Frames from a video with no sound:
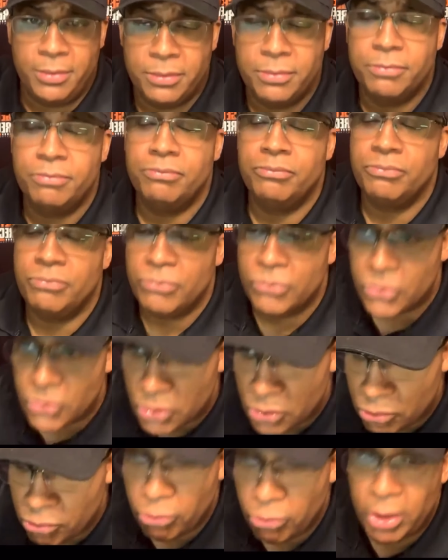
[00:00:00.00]
it's
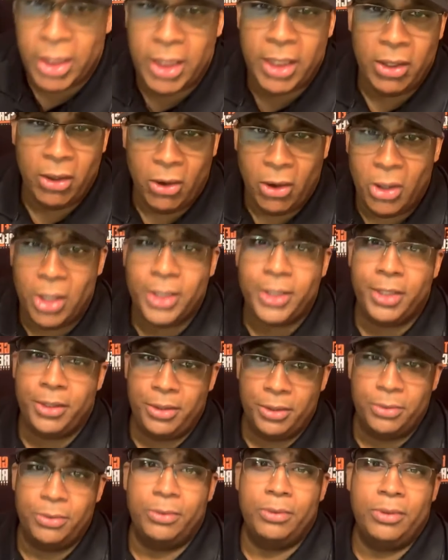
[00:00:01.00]
really hard to do
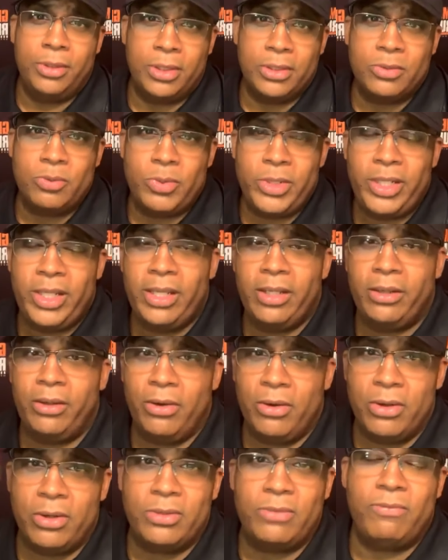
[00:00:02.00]
because we get girls
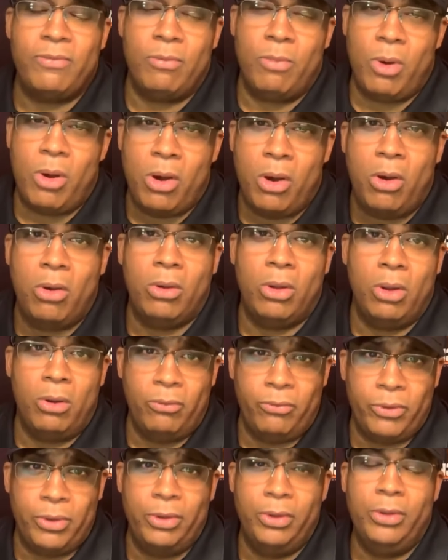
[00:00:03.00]
from all over
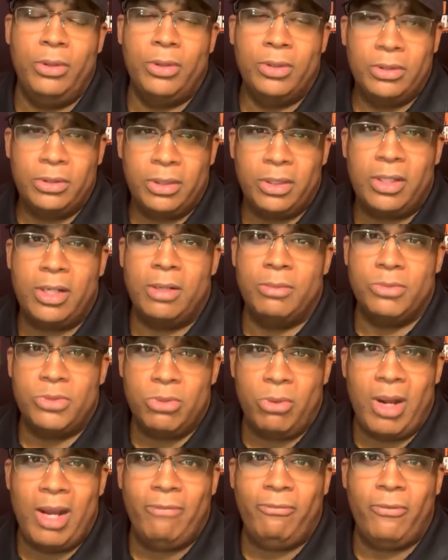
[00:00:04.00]
to come to our
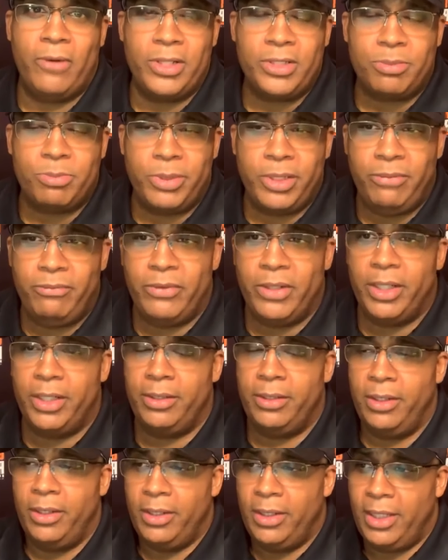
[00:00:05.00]
freshman event,
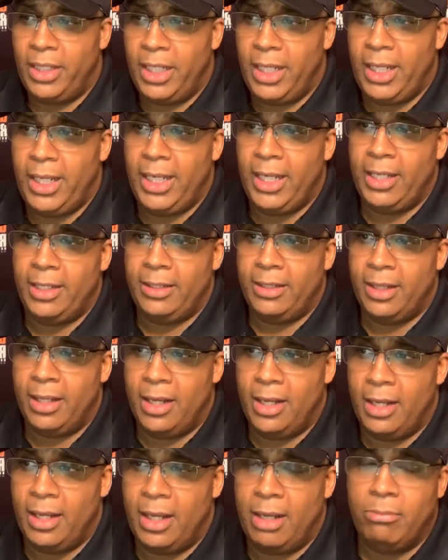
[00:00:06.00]
and uh, I'm
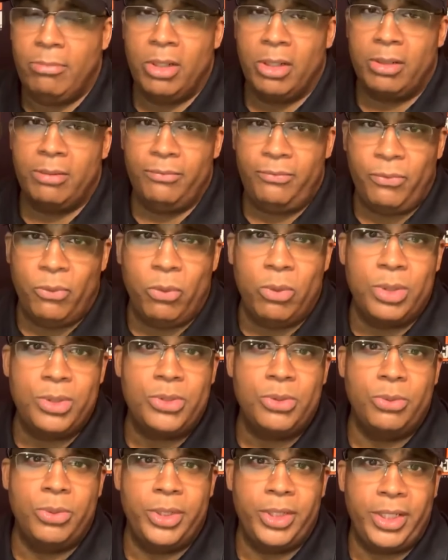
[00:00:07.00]
looking forward to it
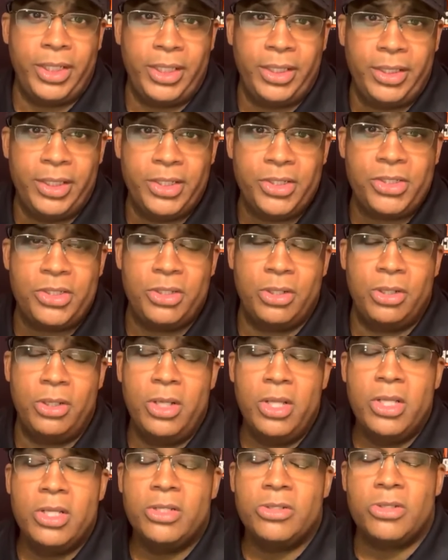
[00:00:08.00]
again this year. So
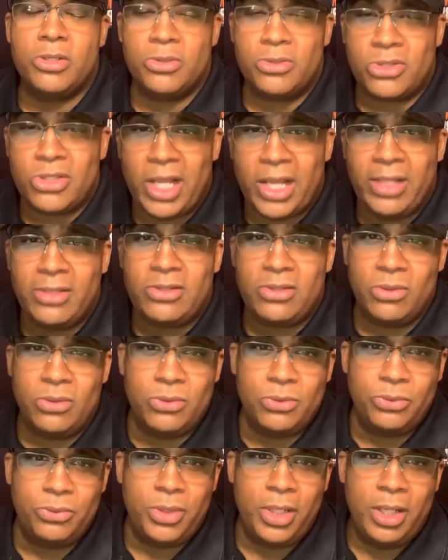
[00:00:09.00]
stay tuned.
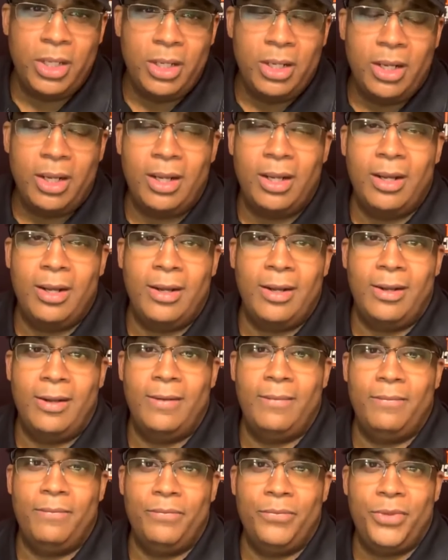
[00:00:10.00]
Um,
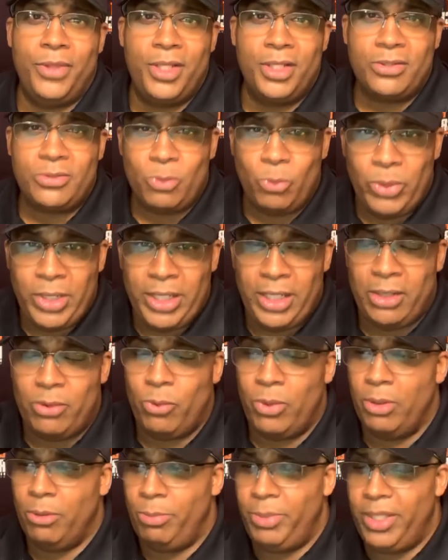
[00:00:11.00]
this week we'll be
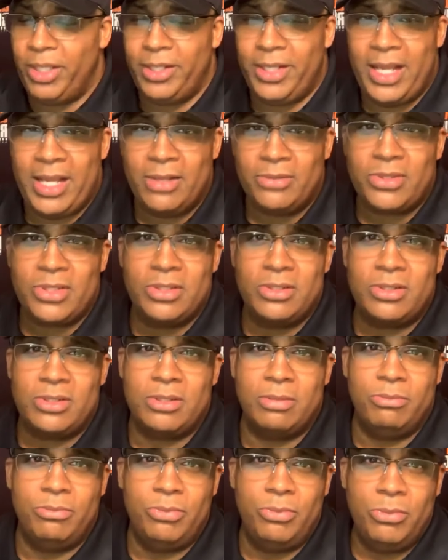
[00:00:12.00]
announcing some
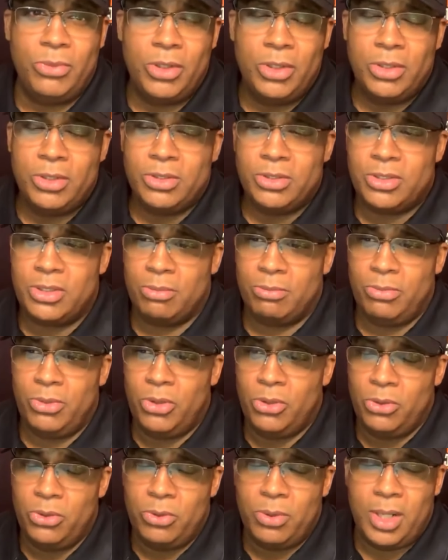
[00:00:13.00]
some new
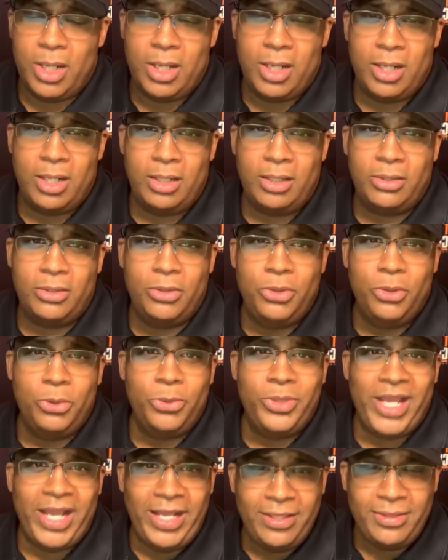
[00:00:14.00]
uh, new
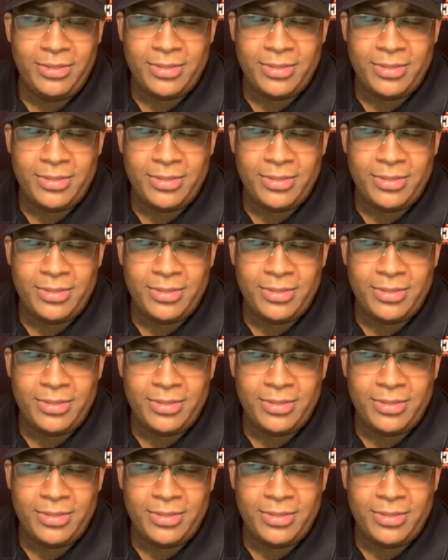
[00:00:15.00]
dates